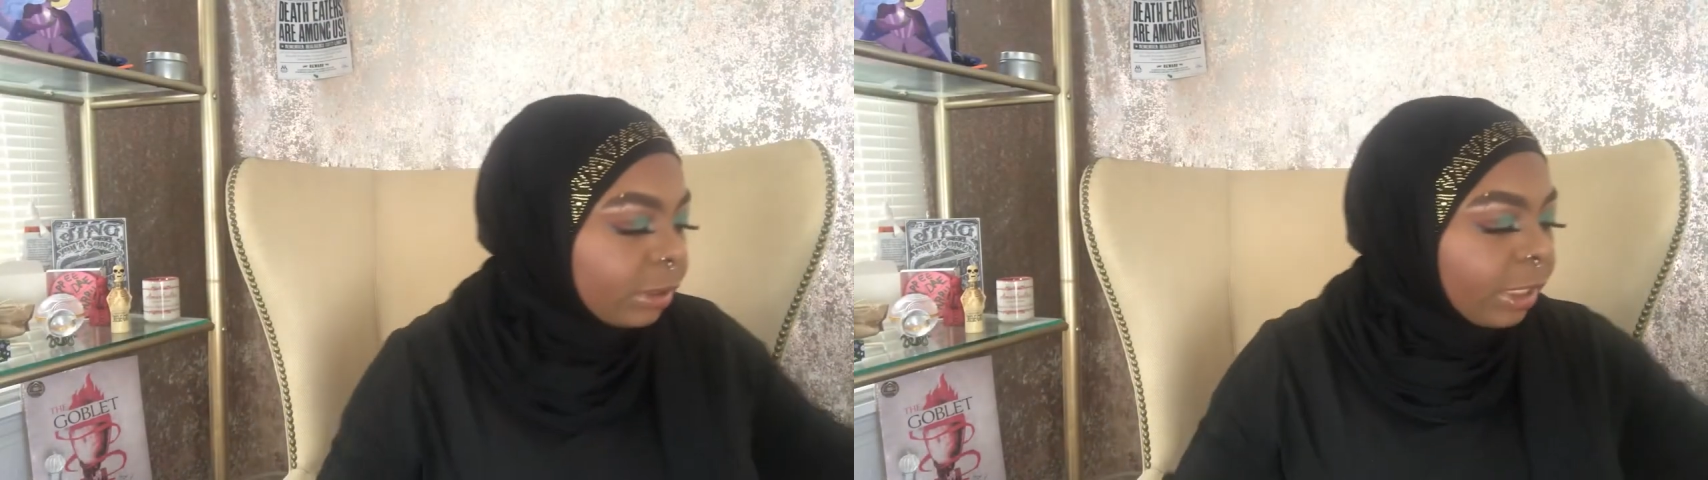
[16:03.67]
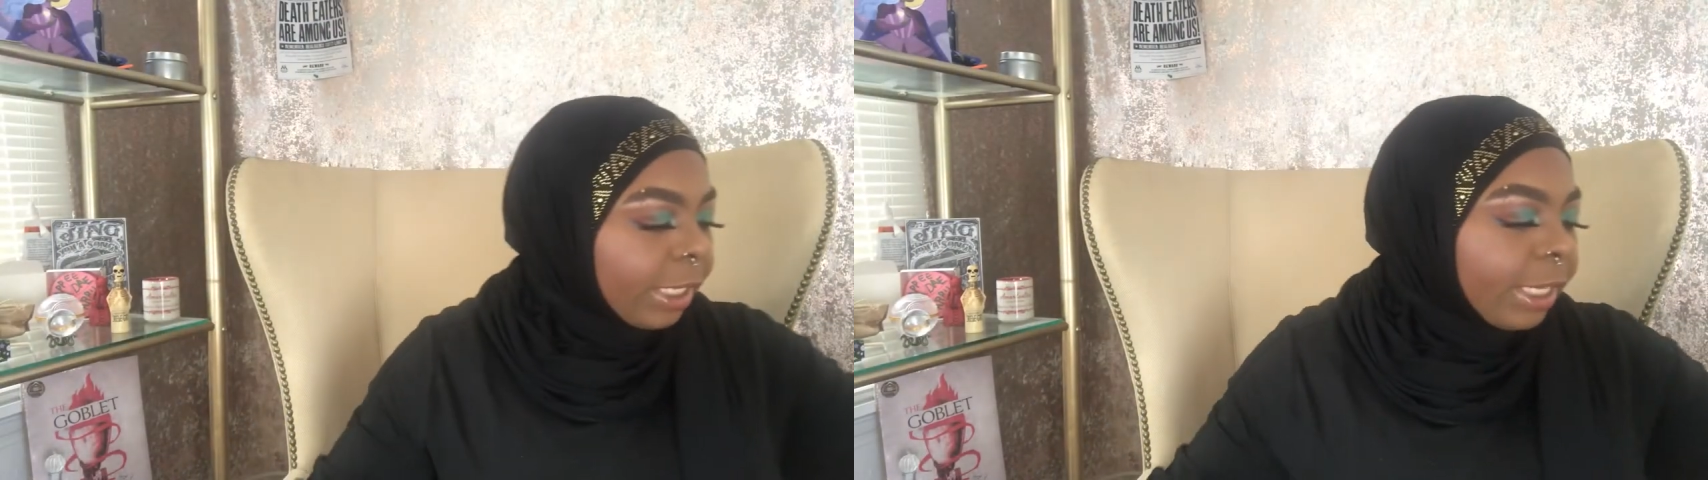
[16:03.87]

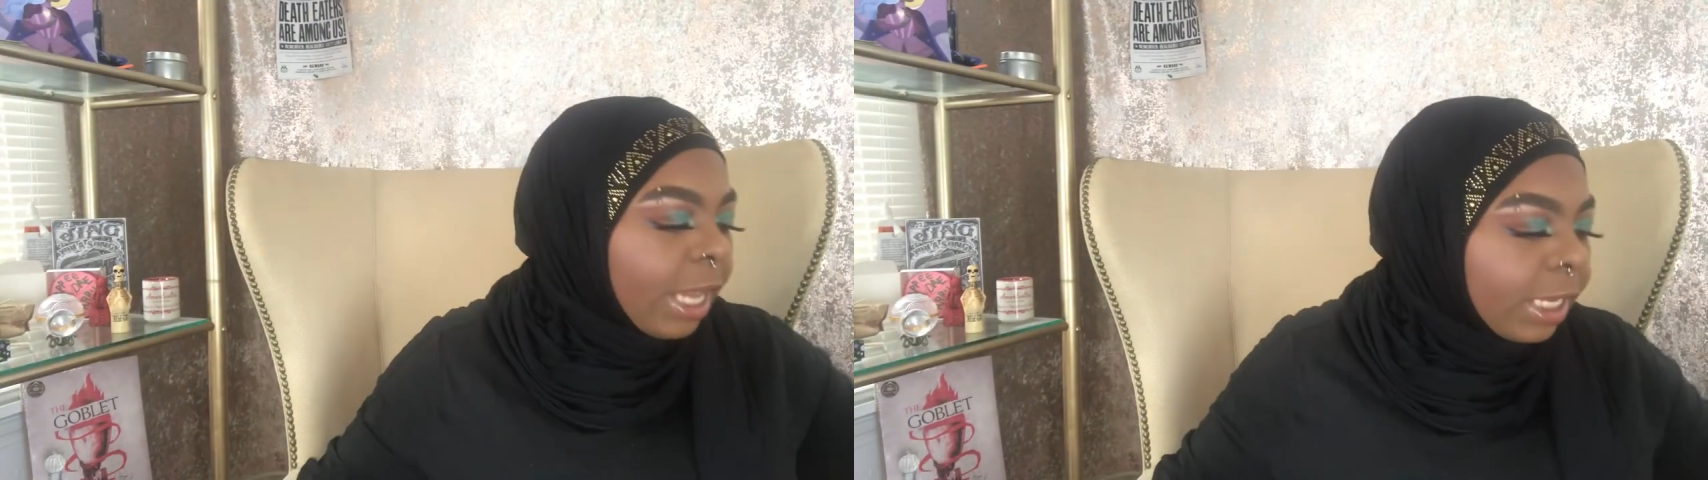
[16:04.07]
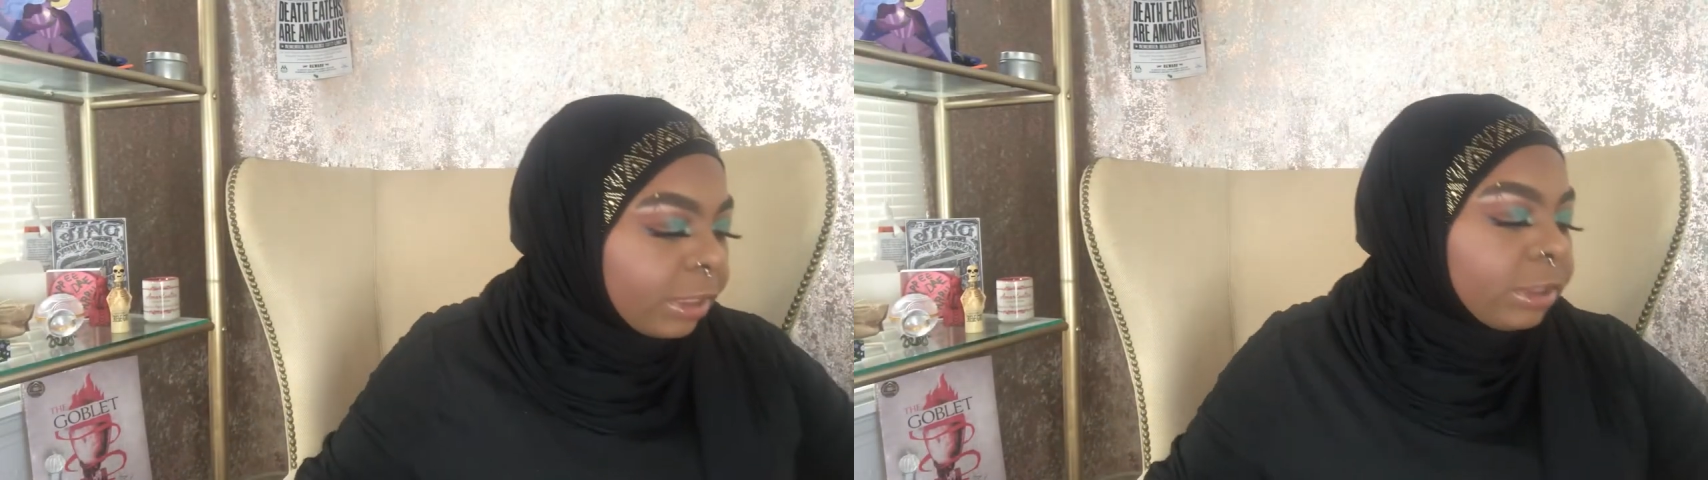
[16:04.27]
Like
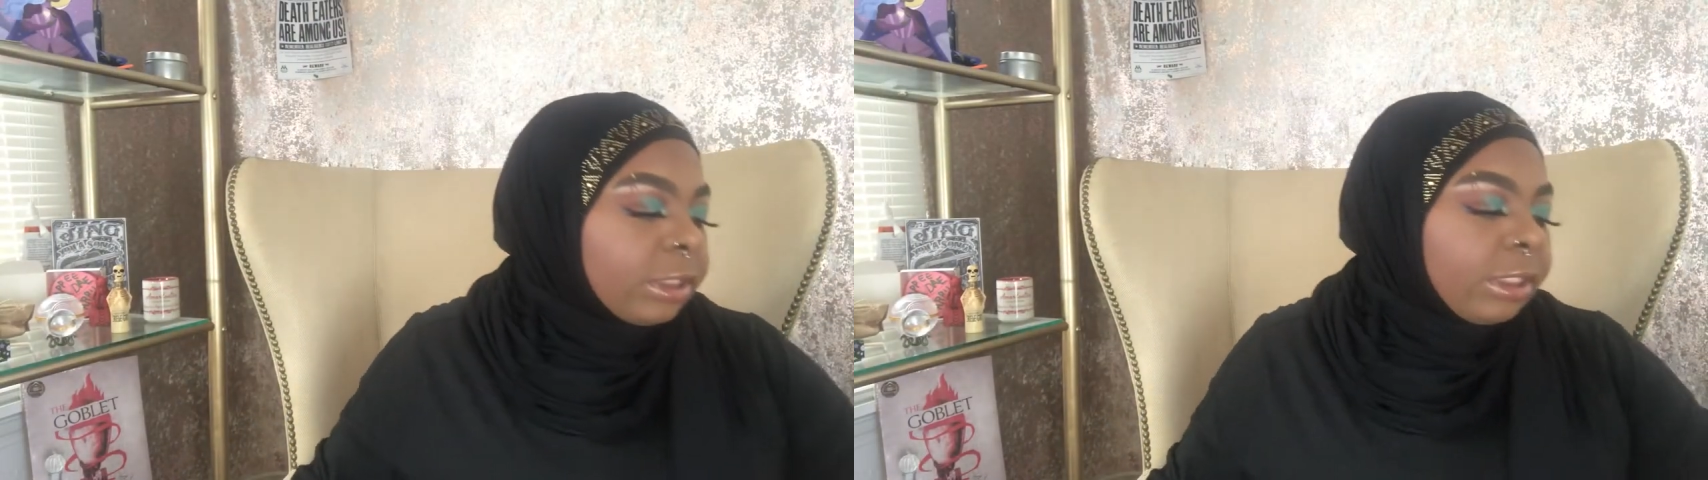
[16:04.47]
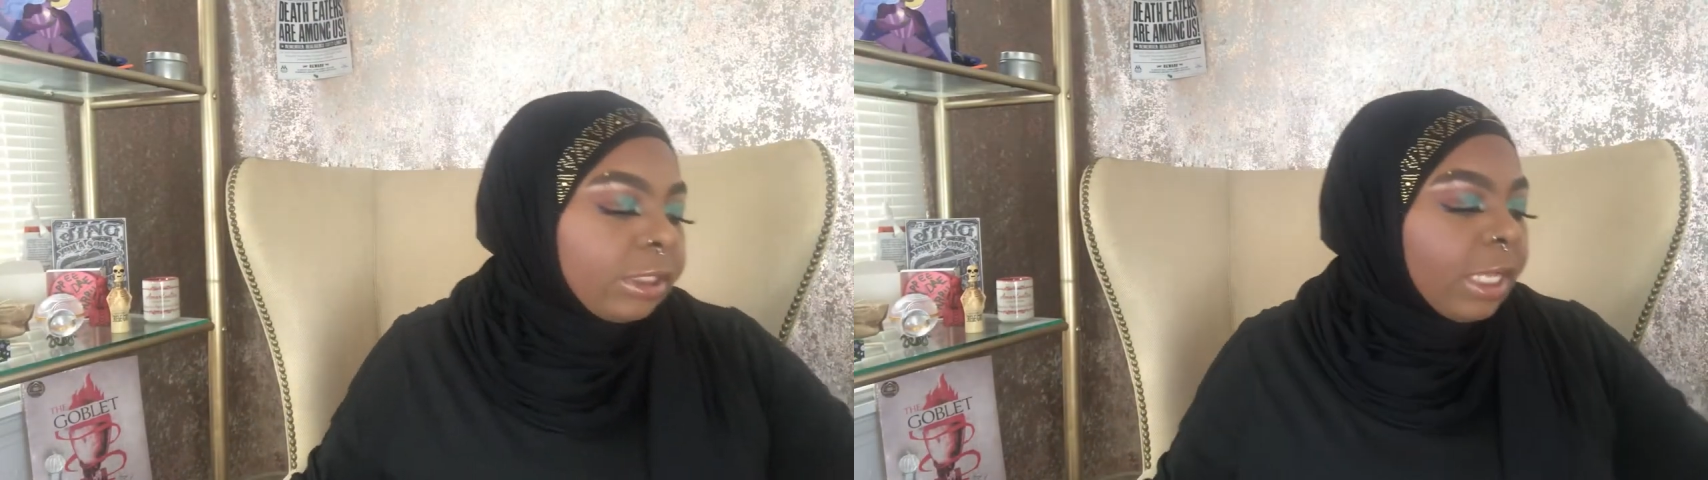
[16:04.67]

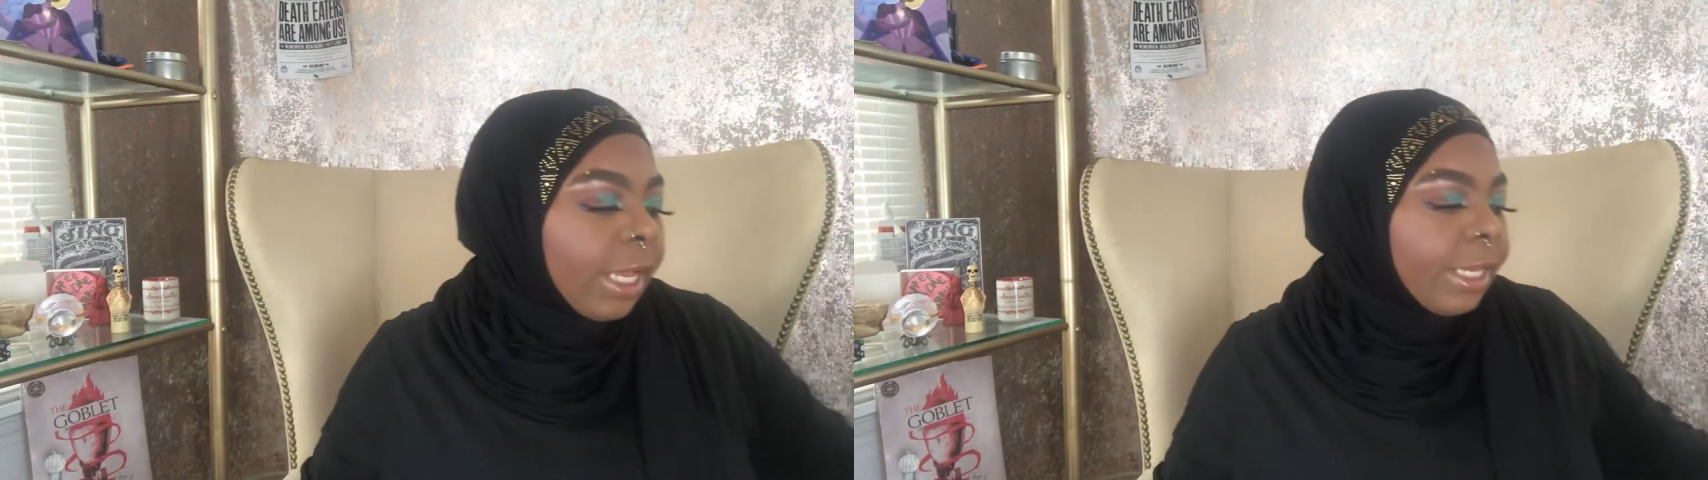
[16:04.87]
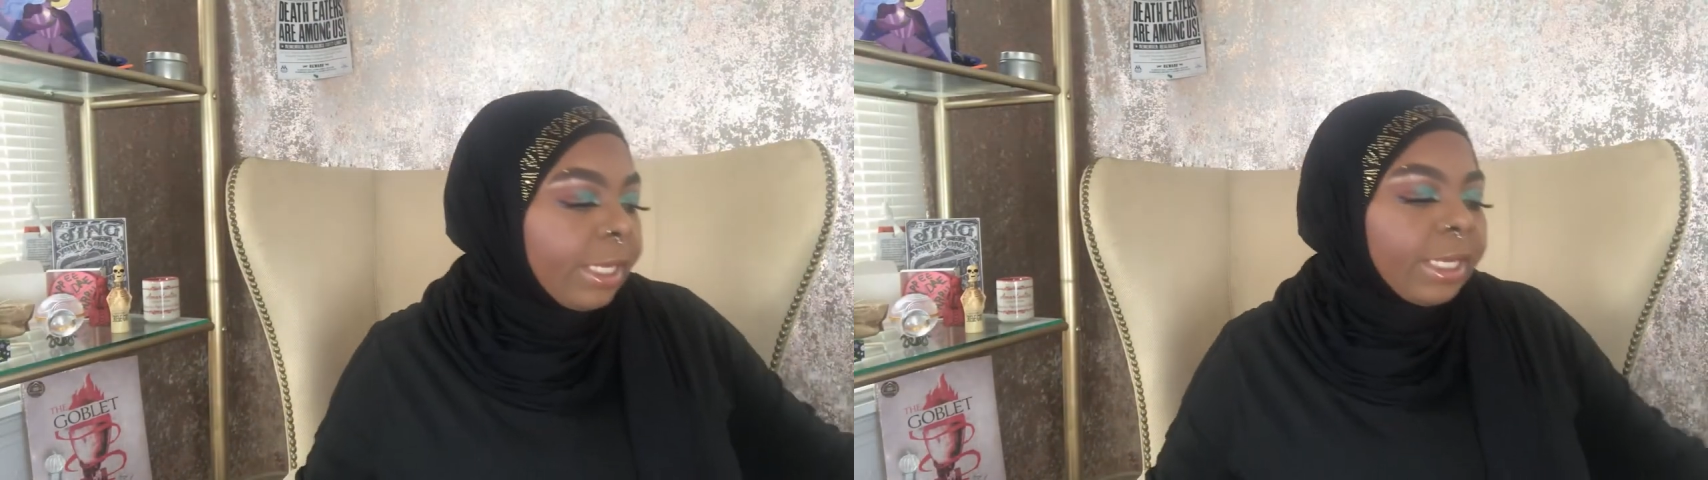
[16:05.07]
honestly,
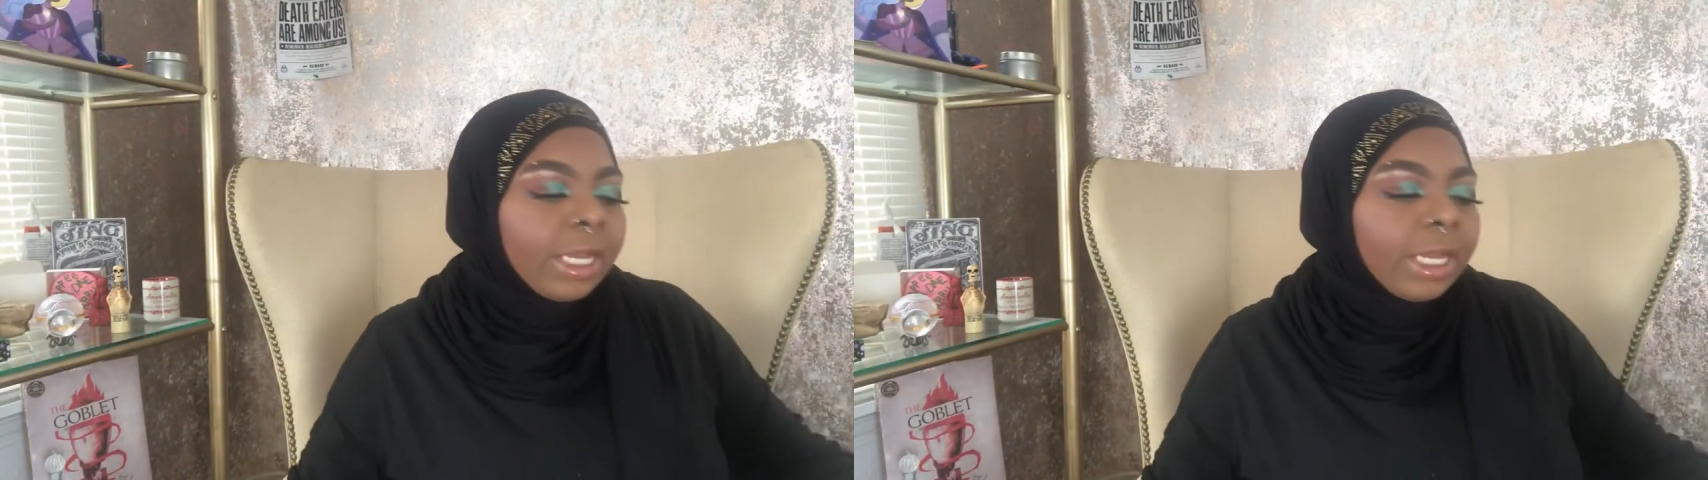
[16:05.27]
like